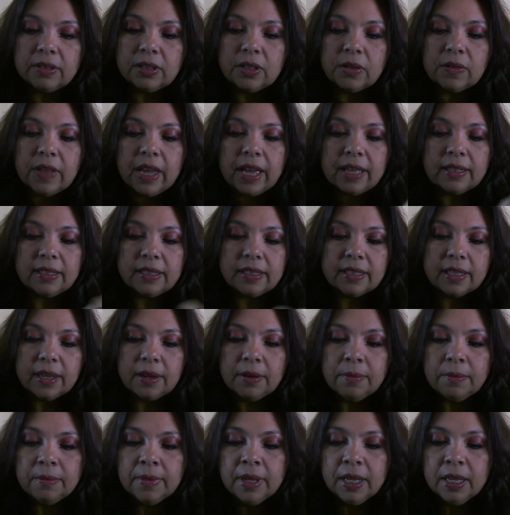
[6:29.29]
So that's
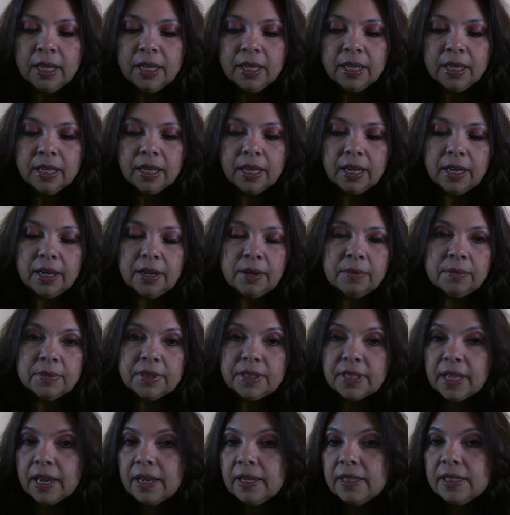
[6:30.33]
some um,
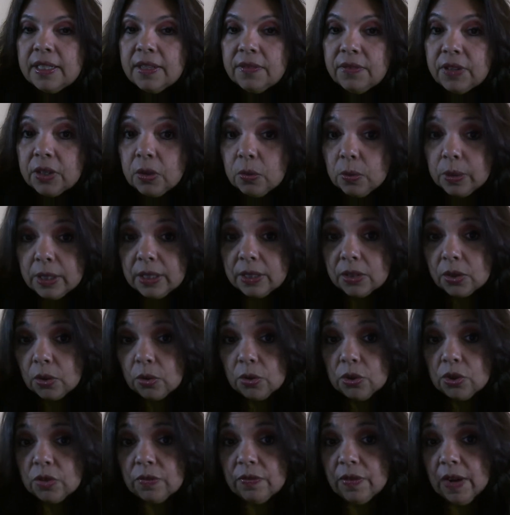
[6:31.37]
scientific
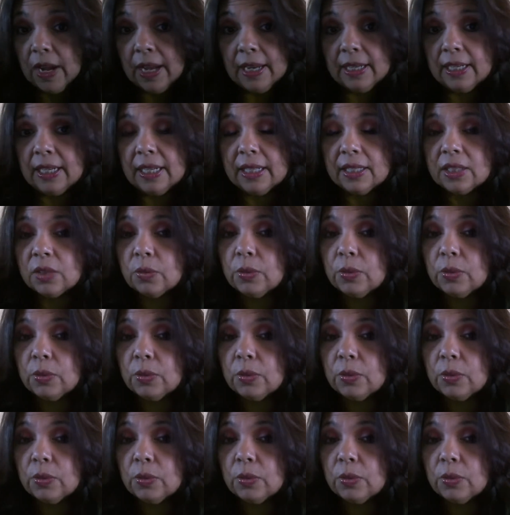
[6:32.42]
research findings.